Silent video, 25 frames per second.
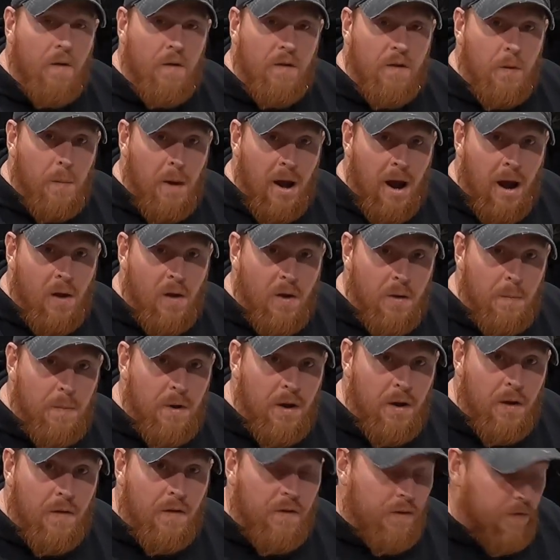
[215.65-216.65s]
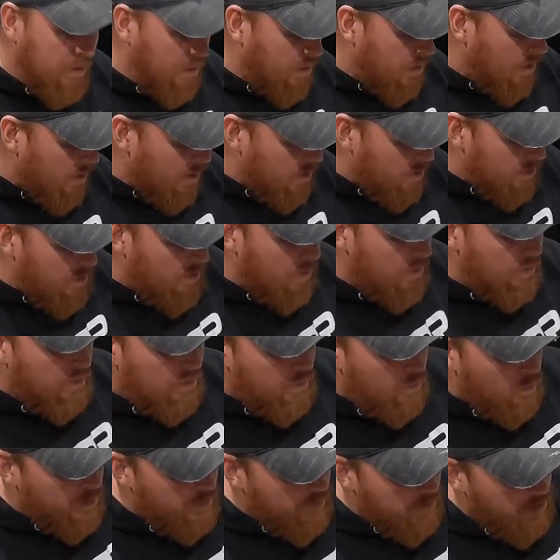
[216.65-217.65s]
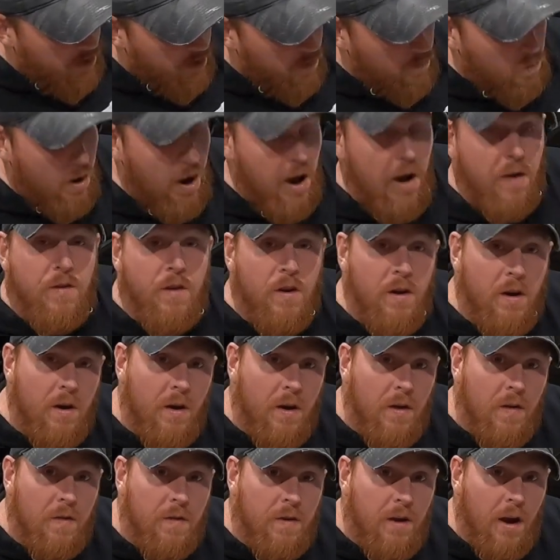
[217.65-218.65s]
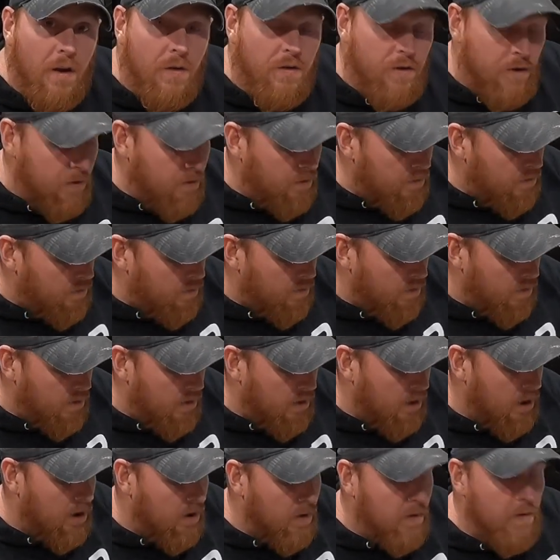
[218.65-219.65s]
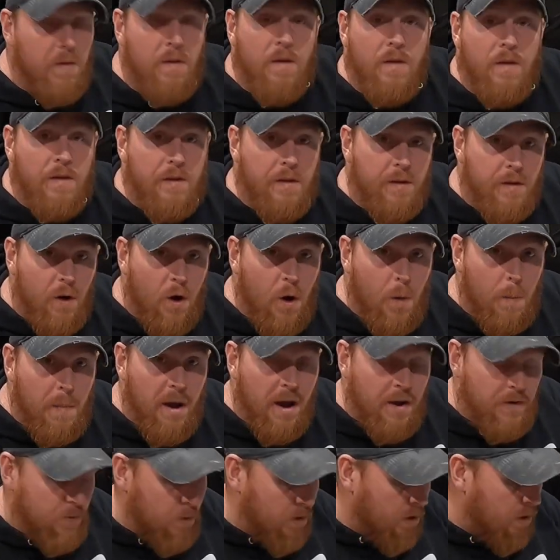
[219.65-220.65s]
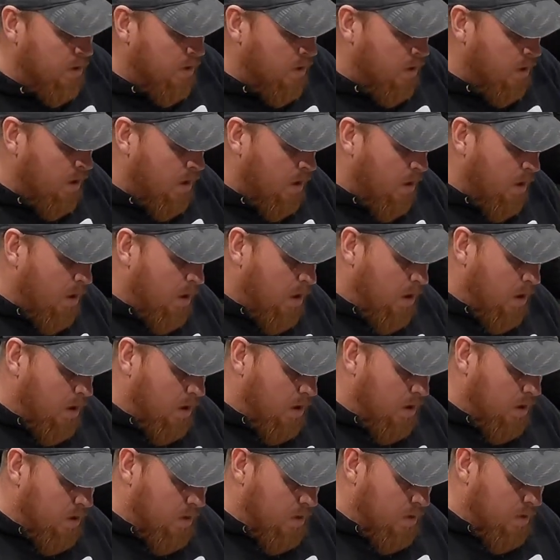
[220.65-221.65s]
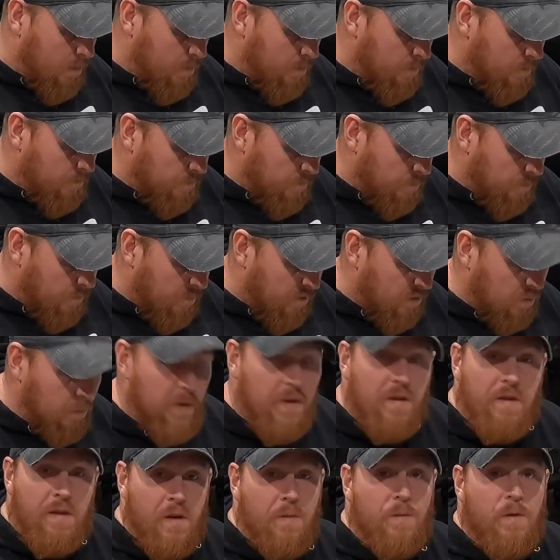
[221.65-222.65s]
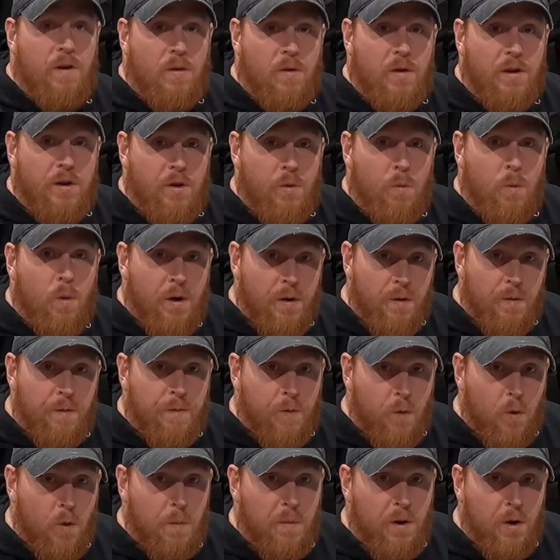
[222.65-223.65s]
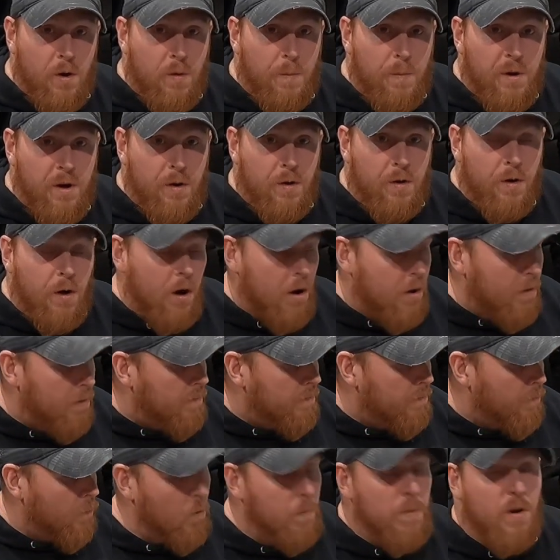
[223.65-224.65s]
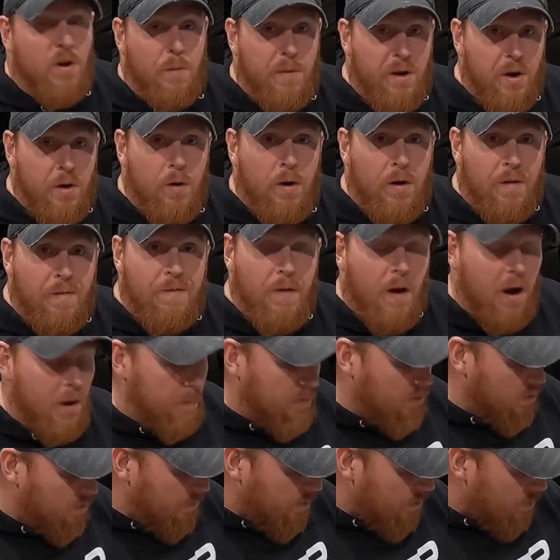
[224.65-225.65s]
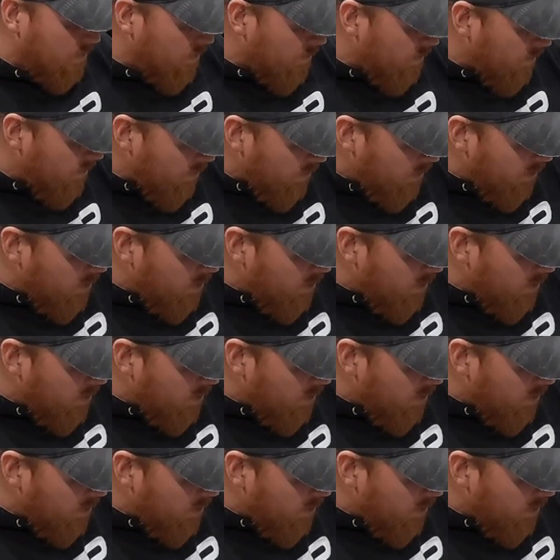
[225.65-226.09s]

Some Allen bits that I can use with a ratchet and extension. Again, this is all metric. Um, specifically, you want your four millimeter, four millimeter, and five millimeter.